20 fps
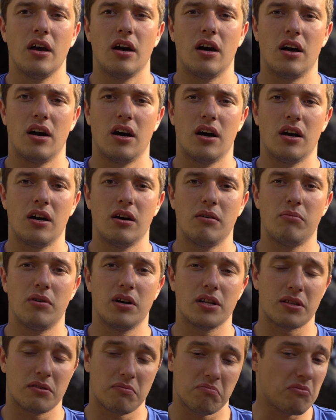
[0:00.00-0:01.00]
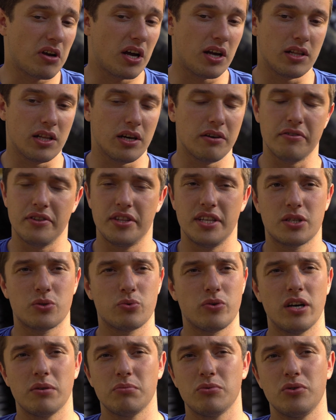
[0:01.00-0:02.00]
uh, but I love it. That's
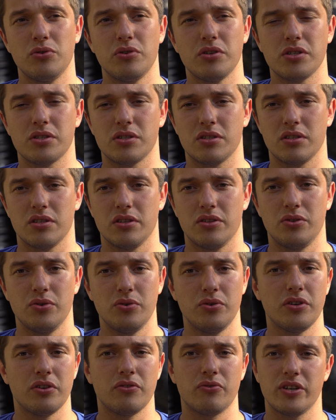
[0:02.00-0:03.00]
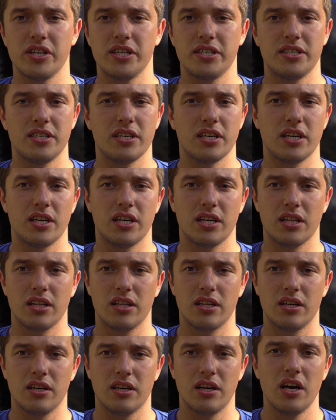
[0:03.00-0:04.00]
why I'm doing doing racing,
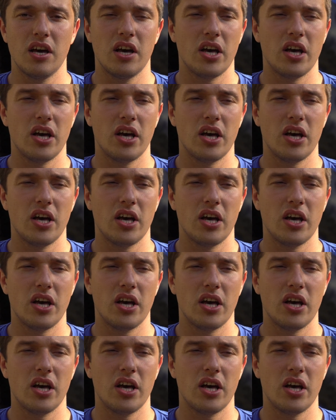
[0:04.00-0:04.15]
and uh,